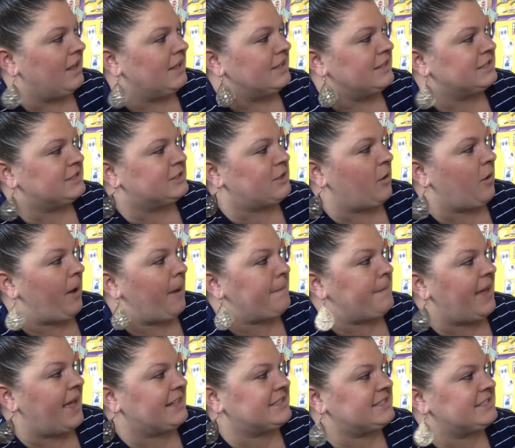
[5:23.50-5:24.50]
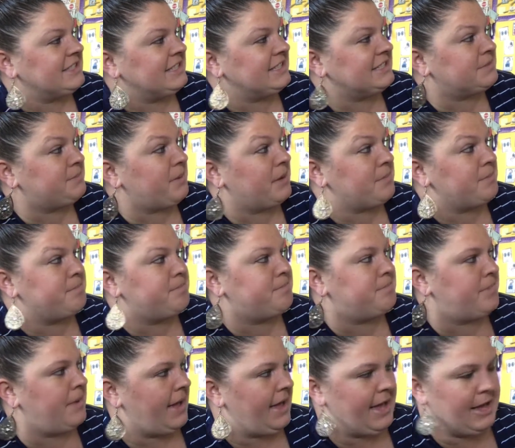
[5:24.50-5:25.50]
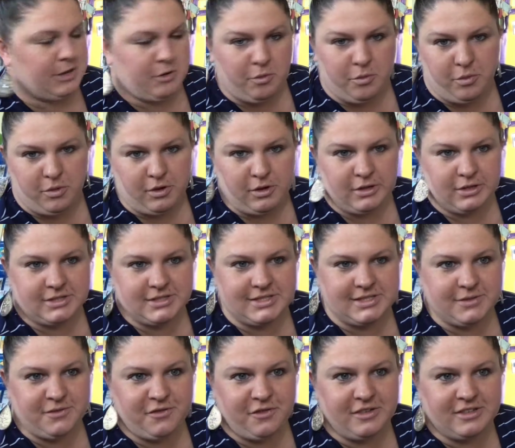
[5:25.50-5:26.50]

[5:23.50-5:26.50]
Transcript: So a bat's knees bend backwards.